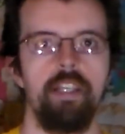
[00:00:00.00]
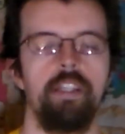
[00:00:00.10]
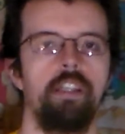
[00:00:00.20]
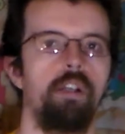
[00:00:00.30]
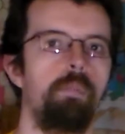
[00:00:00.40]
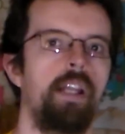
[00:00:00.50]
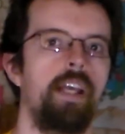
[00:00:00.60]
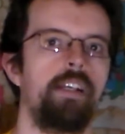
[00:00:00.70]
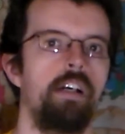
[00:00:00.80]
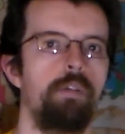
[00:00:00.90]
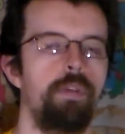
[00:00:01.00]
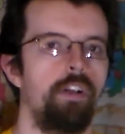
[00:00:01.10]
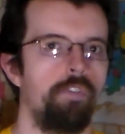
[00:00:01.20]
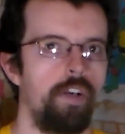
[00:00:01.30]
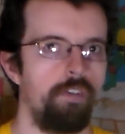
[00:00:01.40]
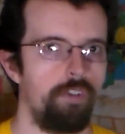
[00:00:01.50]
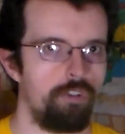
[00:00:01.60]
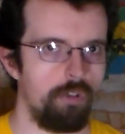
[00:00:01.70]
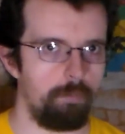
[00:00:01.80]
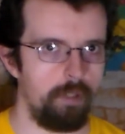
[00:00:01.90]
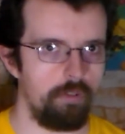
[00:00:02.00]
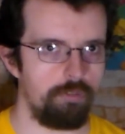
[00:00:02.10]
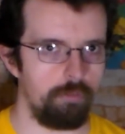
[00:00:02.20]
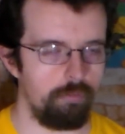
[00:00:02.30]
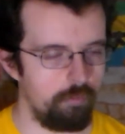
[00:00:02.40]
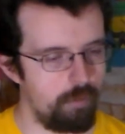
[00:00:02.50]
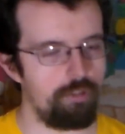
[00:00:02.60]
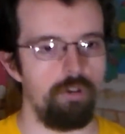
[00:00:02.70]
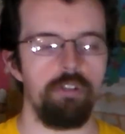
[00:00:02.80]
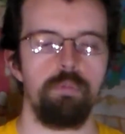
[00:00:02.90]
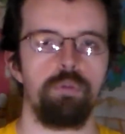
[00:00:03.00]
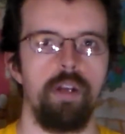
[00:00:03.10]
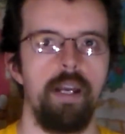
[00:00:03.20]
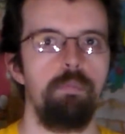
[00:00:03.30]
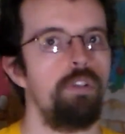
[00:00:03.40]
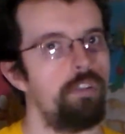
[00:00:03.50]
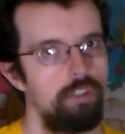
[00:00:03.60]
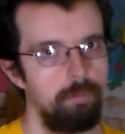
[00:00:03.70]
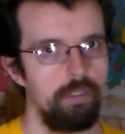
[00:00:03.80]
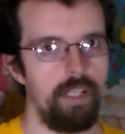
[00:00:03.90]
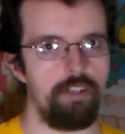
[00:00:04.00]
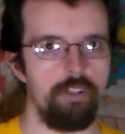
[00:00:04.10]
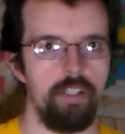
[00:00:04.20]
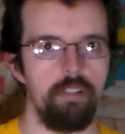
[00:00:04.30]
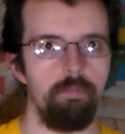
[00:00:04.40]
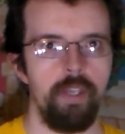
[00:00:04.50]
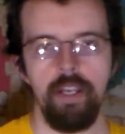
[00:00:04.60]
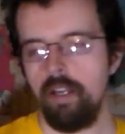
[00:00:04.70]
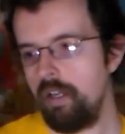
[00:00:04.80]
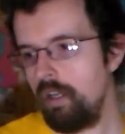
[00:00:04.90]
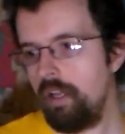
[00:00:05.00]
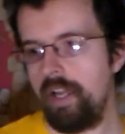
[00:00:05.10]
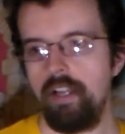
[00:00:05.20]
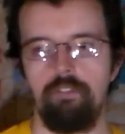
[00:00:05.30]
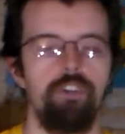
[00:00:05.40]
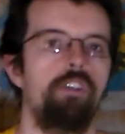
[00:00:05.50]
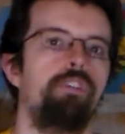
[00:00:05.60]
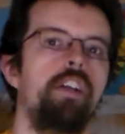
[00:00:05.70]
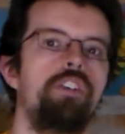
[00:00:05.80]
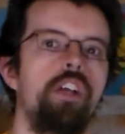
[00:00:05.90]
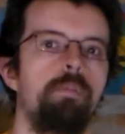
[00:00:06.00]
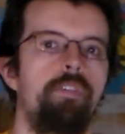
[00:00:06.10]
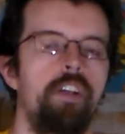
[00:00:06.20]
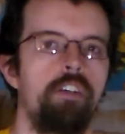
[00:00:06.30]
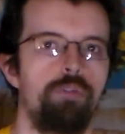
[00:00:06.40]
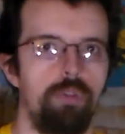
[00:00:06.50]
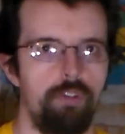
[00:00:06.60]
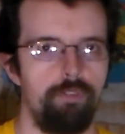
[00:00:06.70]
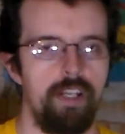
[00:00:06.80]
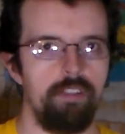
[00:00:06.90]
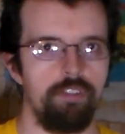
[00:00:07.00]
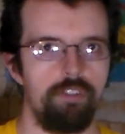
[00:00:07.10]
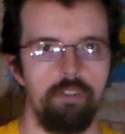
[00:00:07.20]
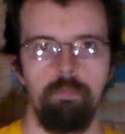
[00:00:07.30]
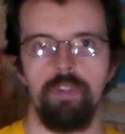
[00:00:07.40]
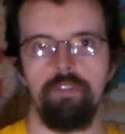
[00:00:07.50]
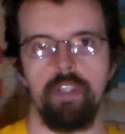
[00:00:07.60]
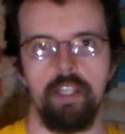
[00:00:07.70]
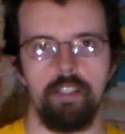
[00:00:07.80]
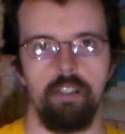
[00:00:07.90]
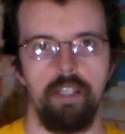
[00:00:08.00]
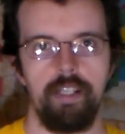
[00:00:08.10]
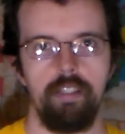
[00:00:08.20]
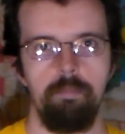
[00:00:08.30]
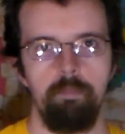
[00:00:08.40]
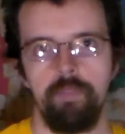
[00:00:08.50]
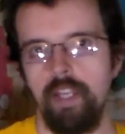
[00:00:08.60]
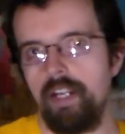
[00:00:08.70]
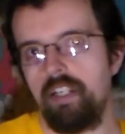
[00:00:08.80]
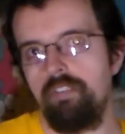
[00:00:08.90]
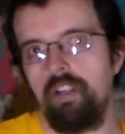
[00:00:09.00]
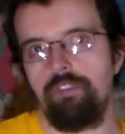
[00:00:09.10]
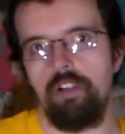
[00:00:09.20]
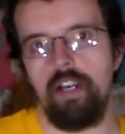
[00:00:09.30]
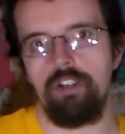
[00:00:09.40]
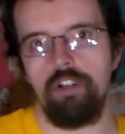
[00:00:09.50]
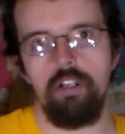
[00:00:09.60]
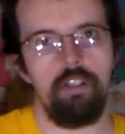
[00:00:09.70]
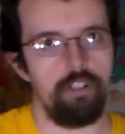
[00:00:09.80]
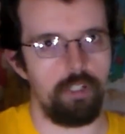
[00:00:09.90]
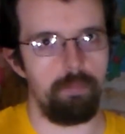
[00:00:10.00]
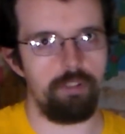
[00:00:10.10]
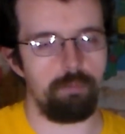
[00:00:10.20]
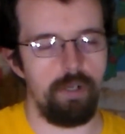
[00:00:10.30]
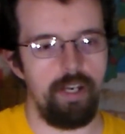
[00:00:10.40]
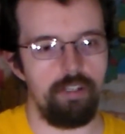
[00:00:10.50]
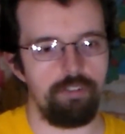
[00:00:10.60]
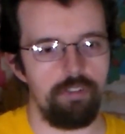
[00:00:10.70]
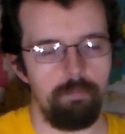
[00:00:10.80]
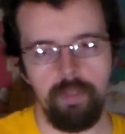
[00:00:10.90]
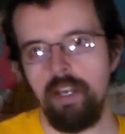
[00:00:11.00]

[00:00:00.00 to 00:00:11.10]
Hit that little bell icon to be notified of future uploads once you are subscribed. You'll be glad you did. And feel free to share my videos with your friends. If you think they'll like them, heck, even if you're not sure, you could be surprised.